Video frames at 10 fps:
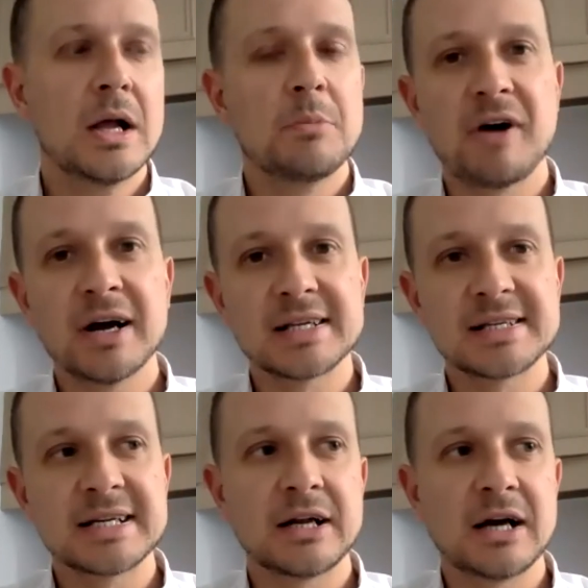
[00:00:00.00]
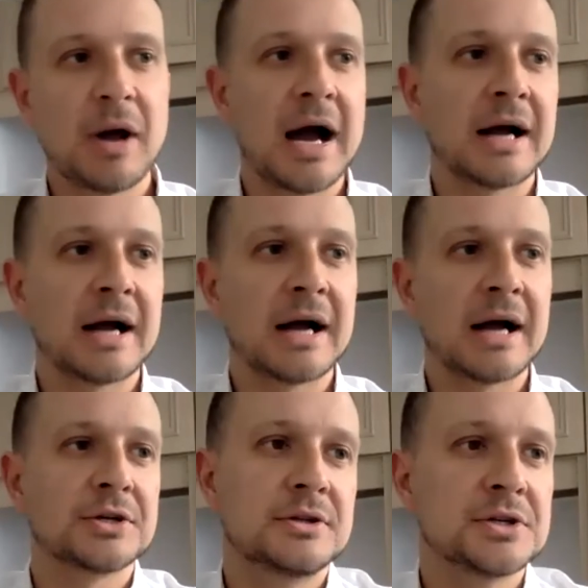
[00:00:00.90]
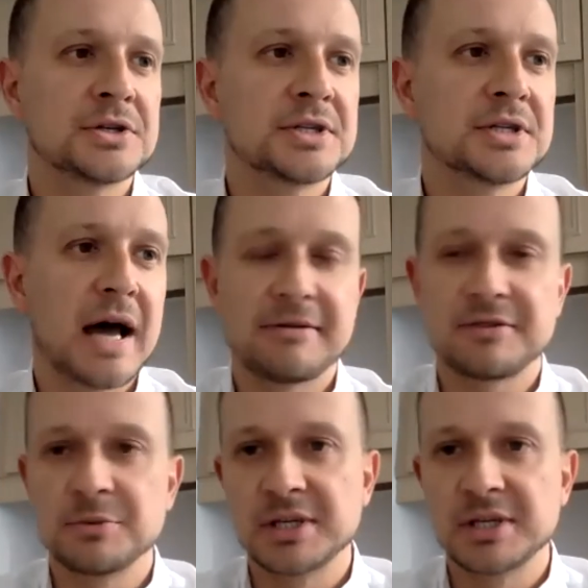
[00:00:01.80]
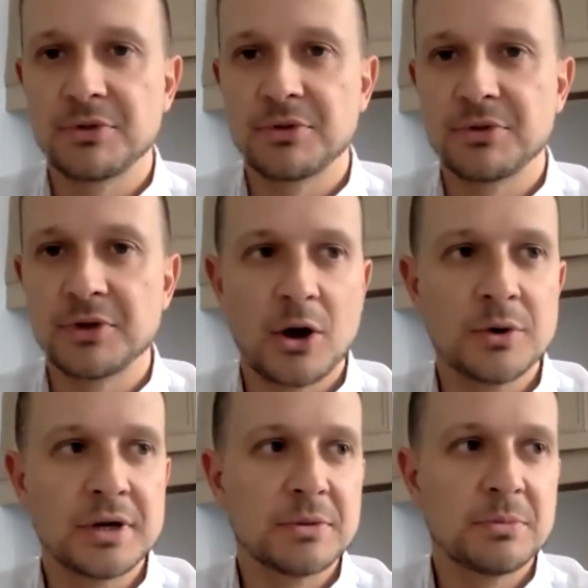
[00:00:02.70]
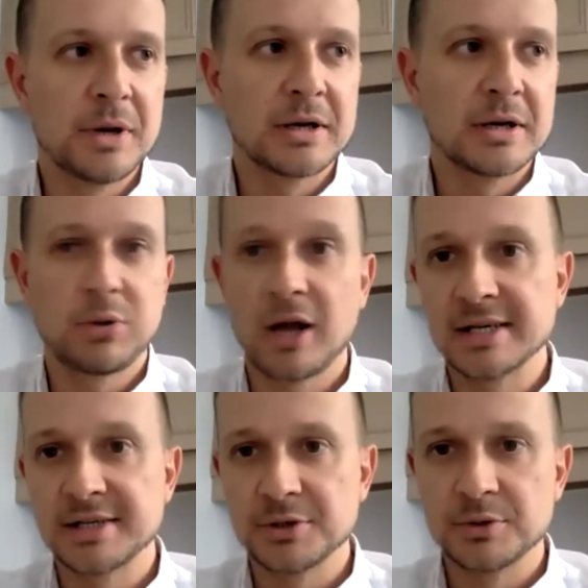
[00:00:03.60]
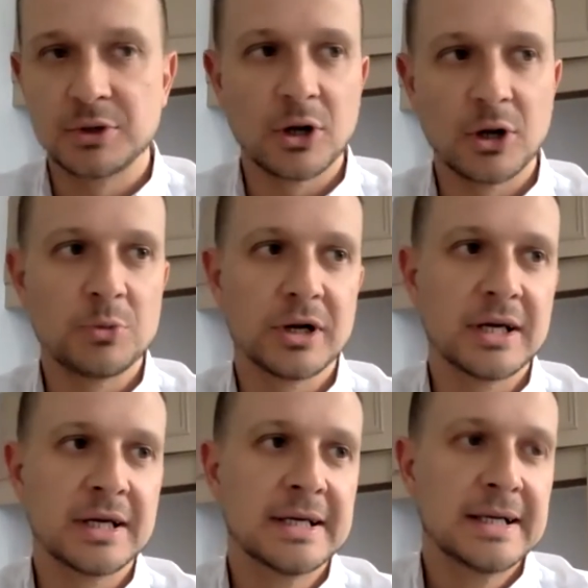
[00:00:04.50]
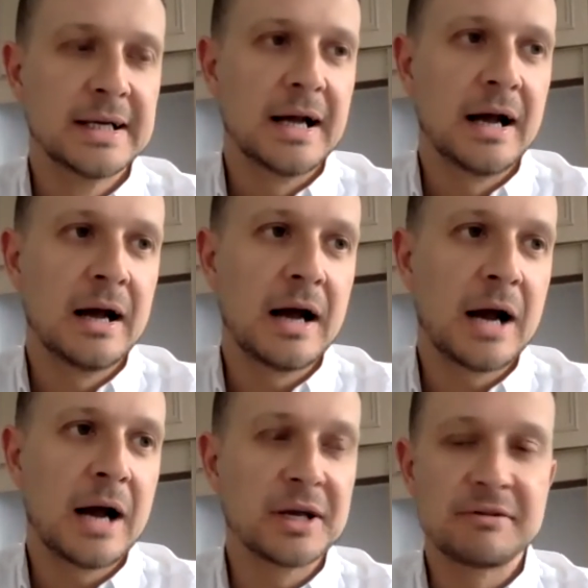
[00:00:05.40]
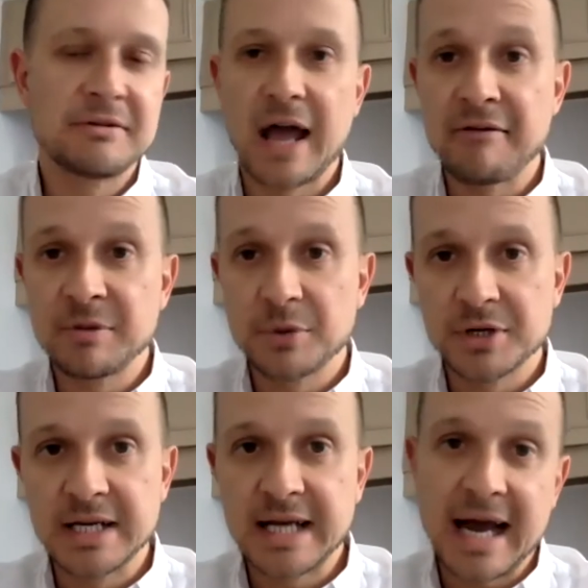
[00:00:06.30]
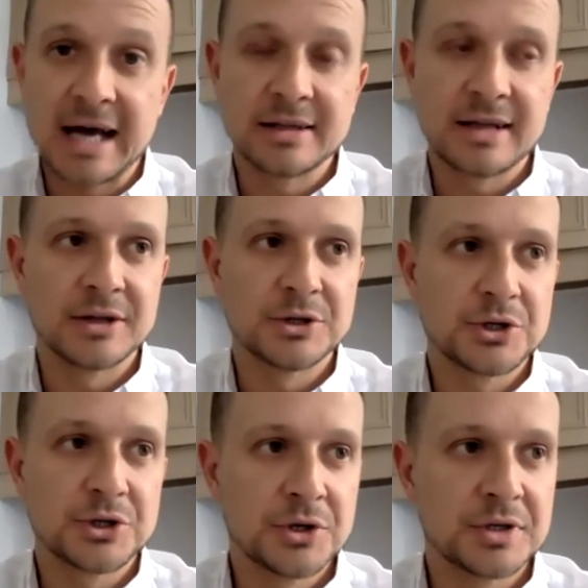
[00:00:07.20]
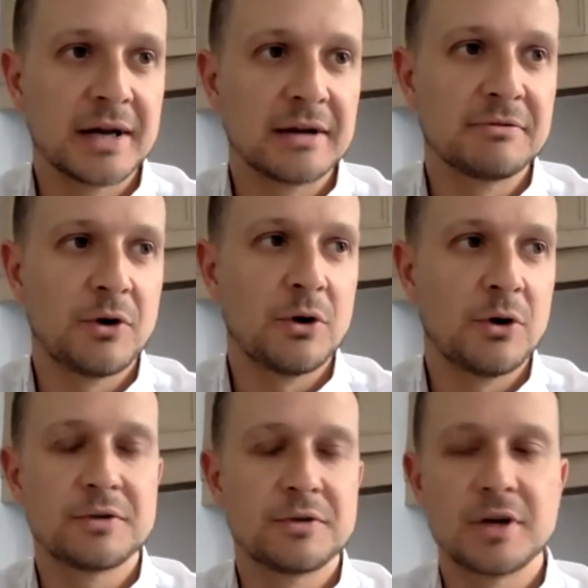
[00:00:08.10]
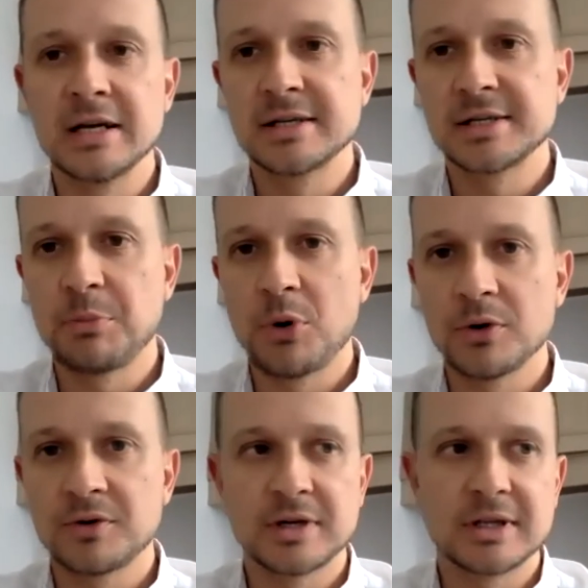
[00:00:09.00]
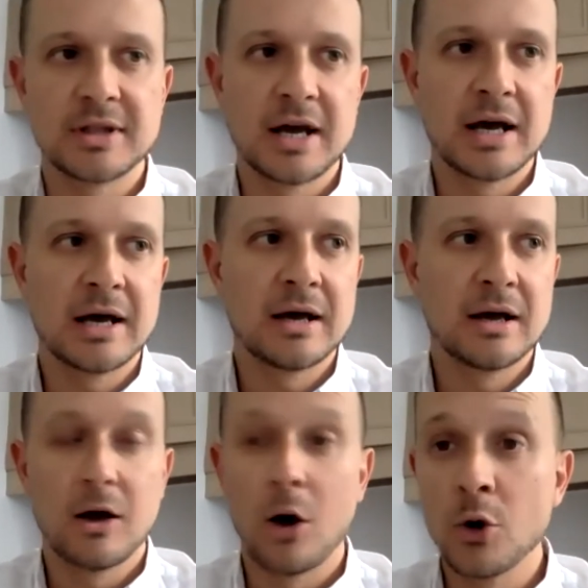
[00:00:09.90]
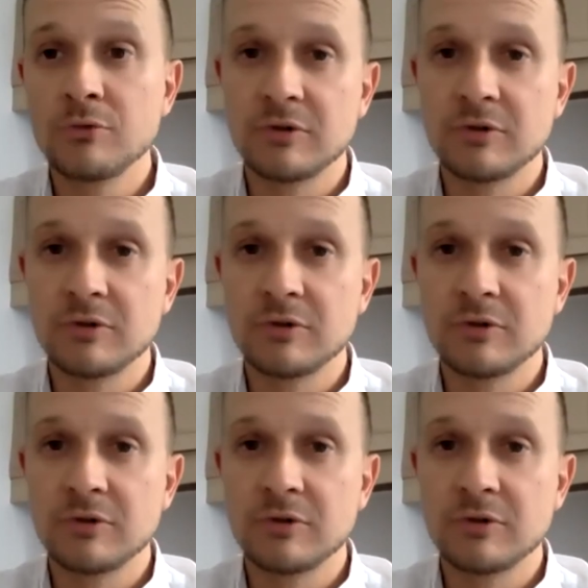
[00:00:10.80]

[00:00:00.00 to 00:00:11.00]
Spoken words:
But financing climate action doesn't have to be something that only the big players do globally. I believe that everybody can and should get involved in supporting their own